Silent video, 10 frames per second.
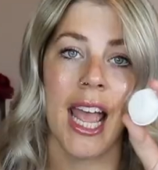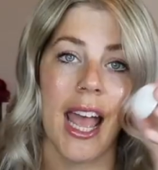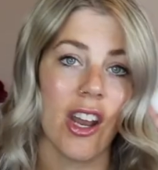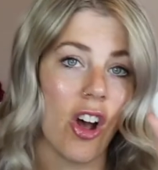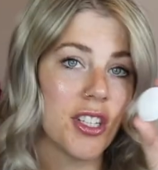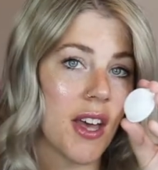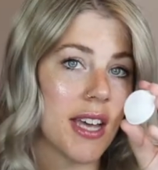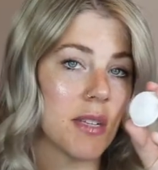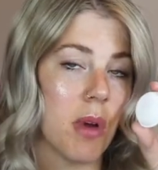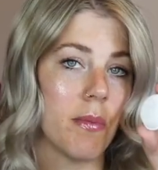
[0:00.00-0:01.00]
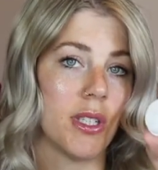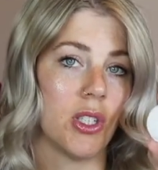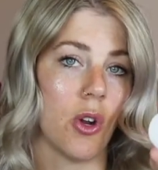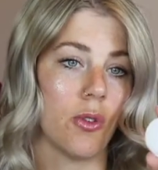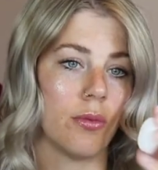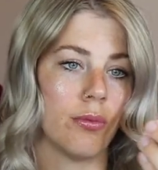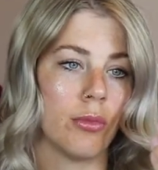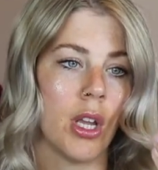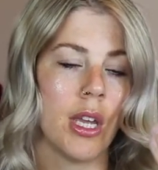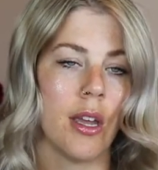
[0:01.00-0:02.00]
And it also has a pumice stone
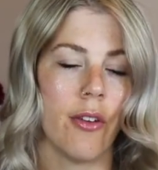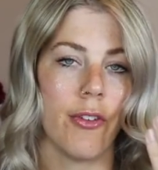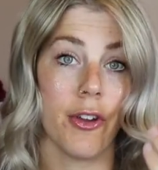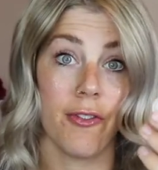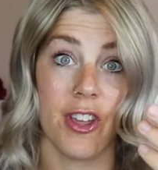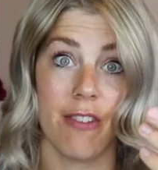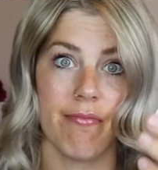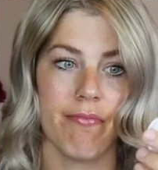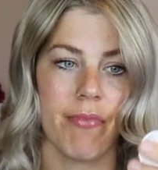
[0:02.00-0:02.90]
for your feet.